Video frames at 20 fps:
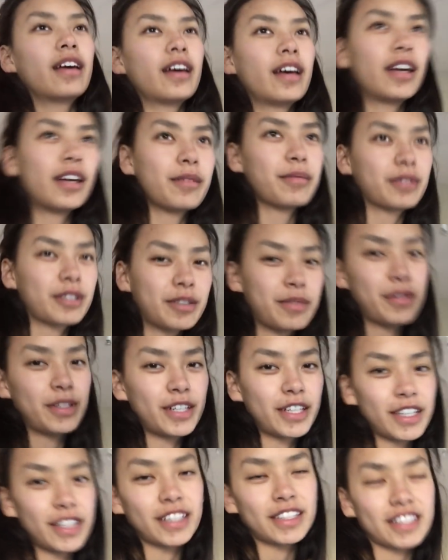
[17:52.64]
I am
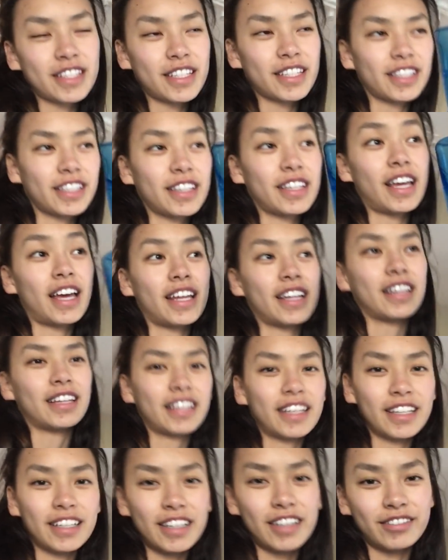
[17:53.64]
experiencing that
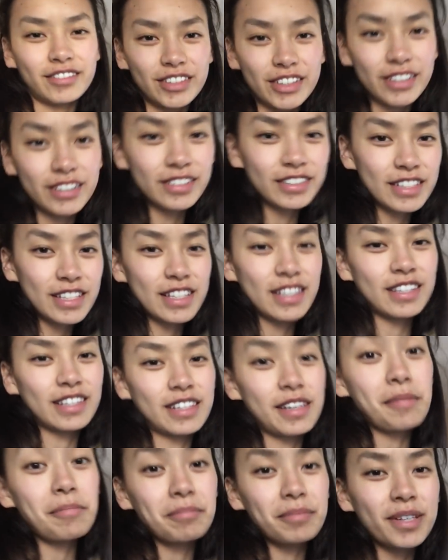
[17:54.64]
late afternoon
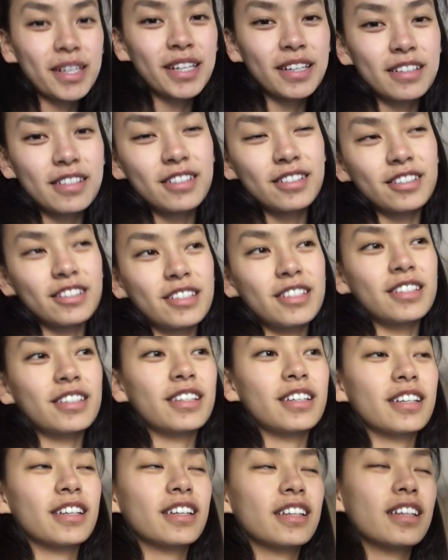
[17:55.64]
slump in
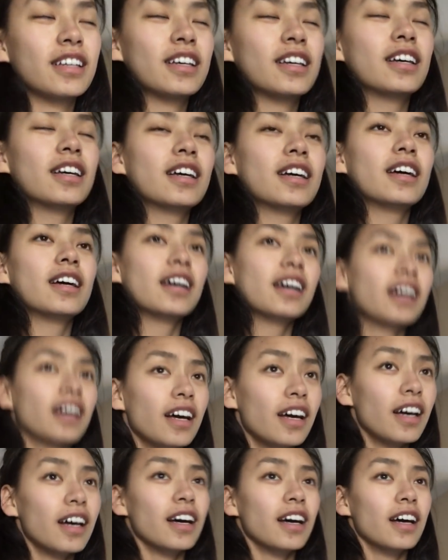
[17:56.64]
energy.
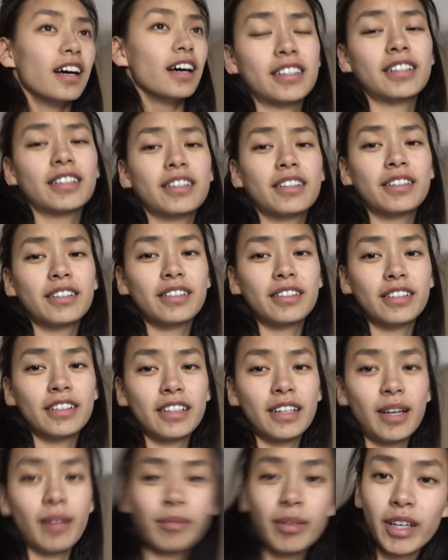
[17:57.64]
So
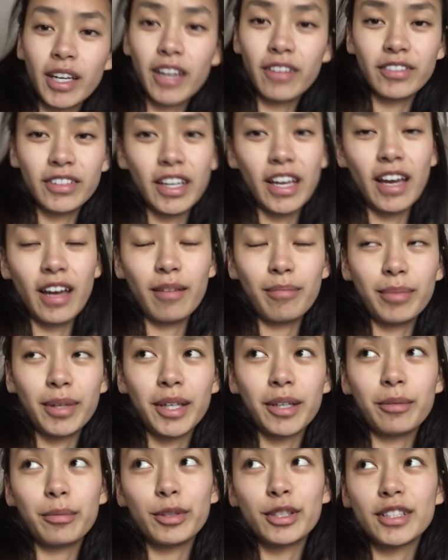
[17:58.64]
I'm gonna have a nap.
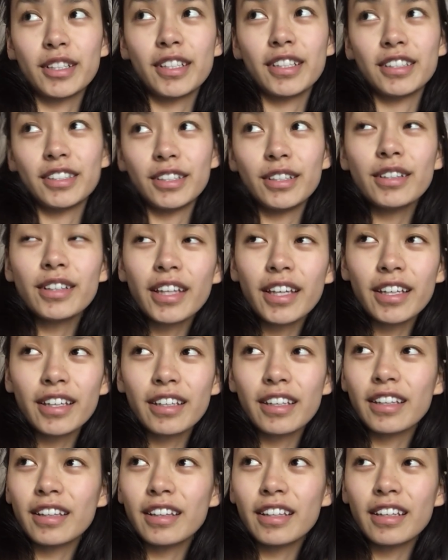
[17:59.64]
I hope it's not too
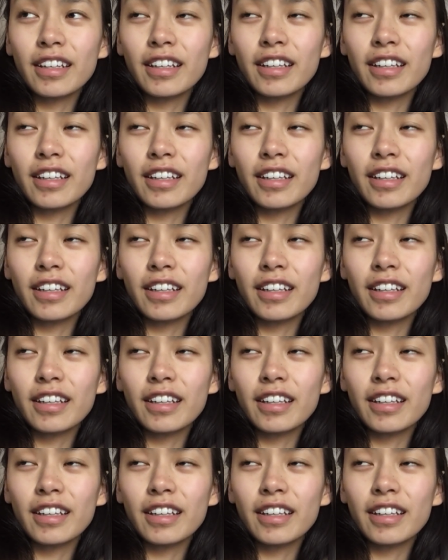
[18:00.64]
late in the